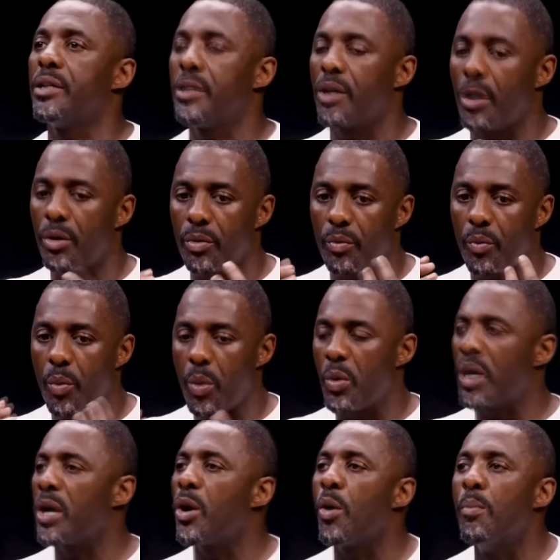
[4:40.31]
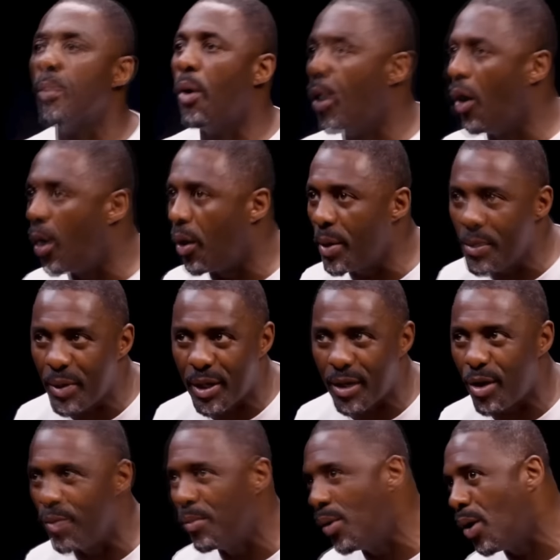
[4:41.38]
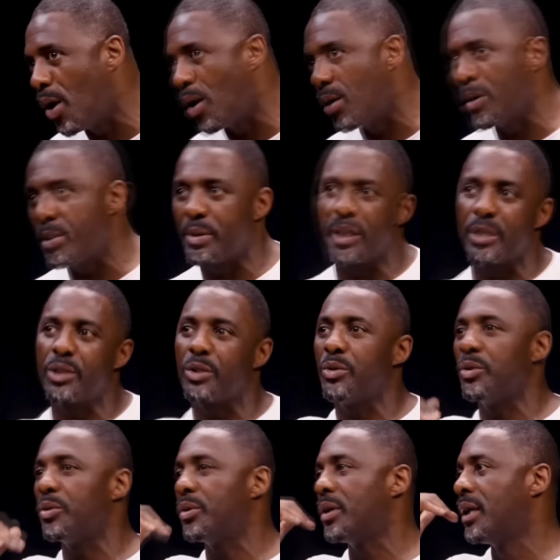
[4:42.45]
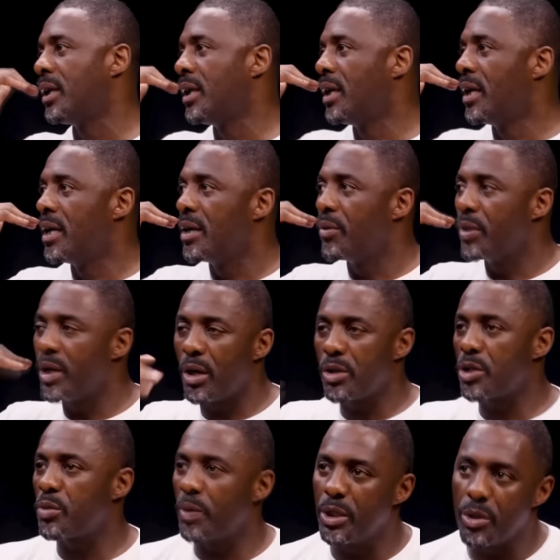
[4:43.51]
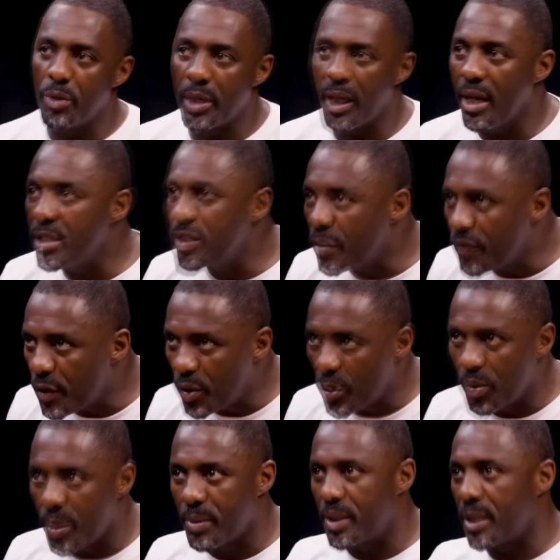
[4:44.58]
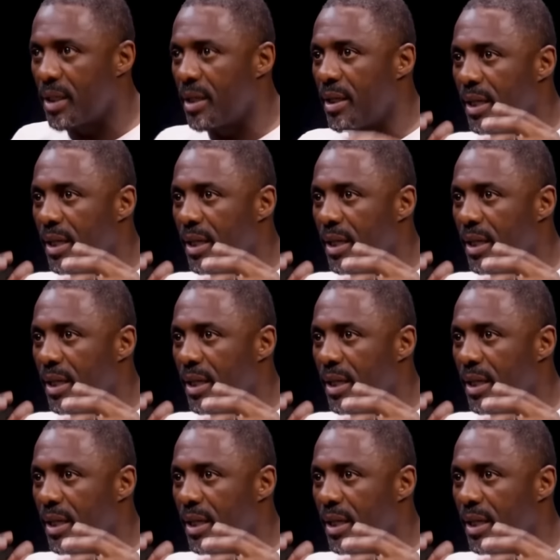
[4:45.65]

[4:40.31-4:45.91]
you know, we want to know more. We want to know more. We don't just want to do an interview. We want to